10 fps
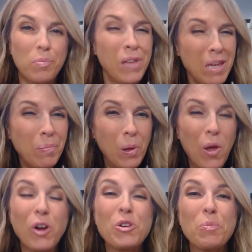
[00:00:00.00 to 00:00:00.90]
People
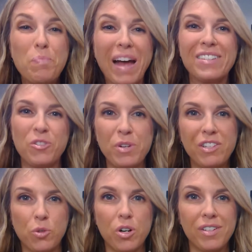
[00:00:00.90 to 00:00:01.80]
are your best
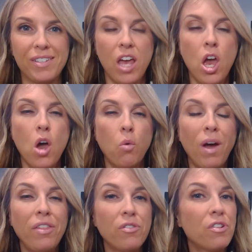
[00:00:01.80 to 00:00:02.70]
resource.
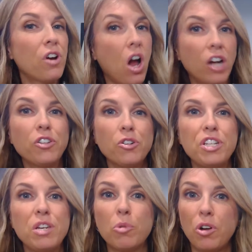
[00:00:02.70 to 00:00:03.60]
Whether they're on your
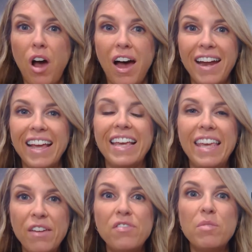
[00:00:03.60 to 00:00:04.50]
team or not,
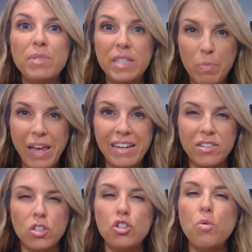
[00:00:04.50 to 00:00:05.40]
give them
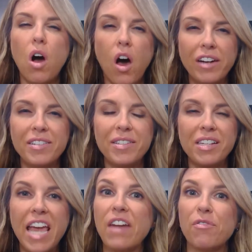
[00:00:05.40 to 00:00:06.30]
space to
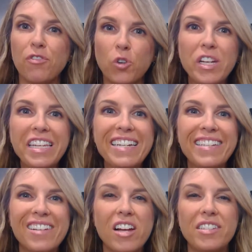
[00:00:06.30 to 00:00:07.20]
honestly and freely
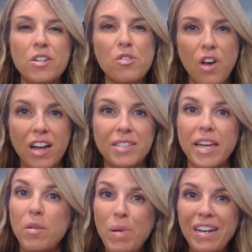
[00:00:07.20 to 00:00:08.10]
discuss their thoughts
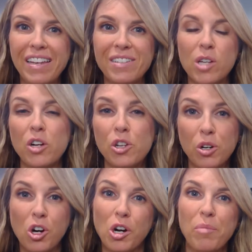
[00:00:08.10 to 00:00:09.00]
and opinions on your
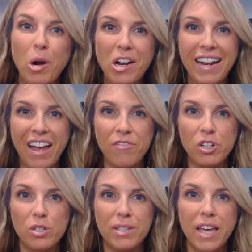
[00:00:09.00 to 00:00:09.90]
current marketing
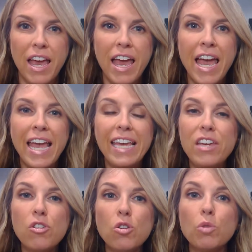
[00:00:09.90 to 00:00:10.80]
efforts.
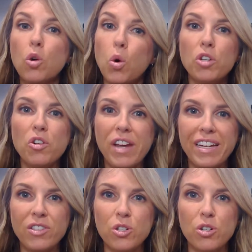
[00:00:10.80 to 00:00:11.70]
Either record their
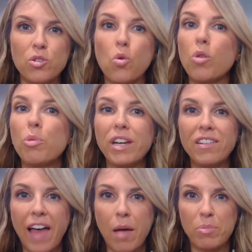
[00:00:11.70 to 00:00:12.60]
answers or bring a
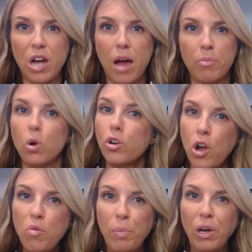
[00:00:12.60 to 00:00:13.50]
laptop or
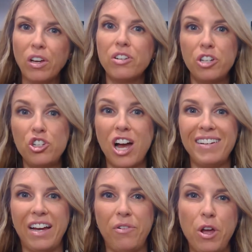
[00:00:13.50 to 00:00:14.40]
notebook to jot
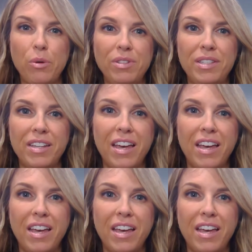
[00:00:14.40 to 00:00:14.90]
down notes.